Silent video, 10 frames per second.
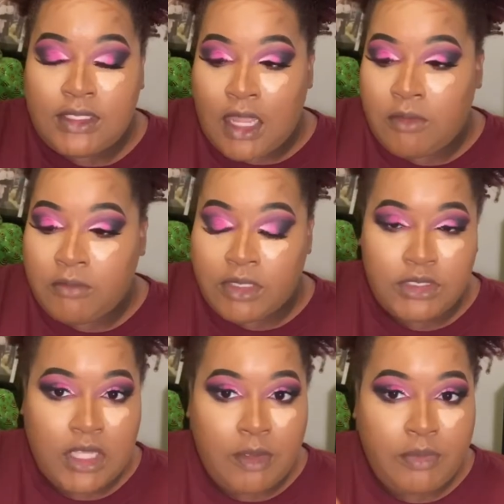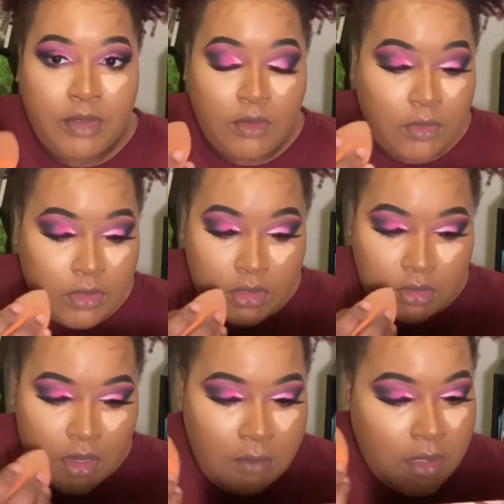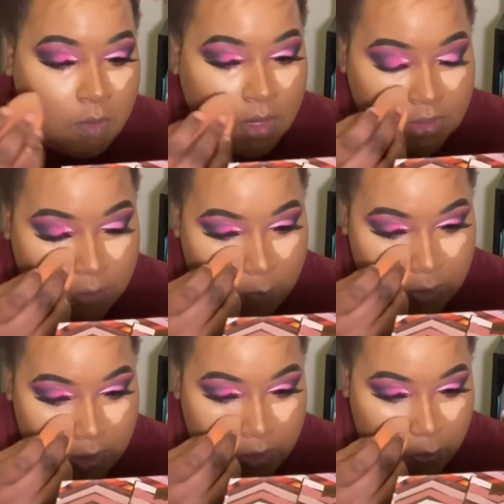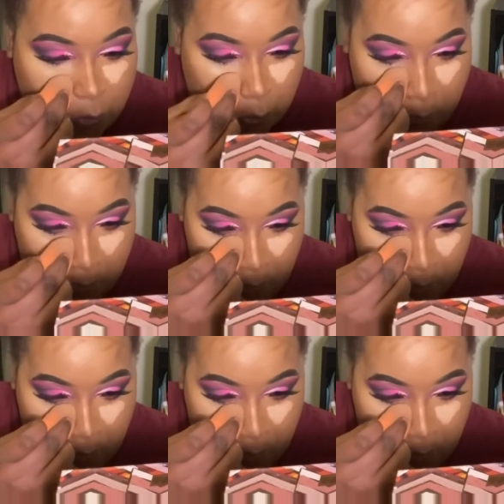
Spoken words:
how much I put on here? I mean, well, I did put a little,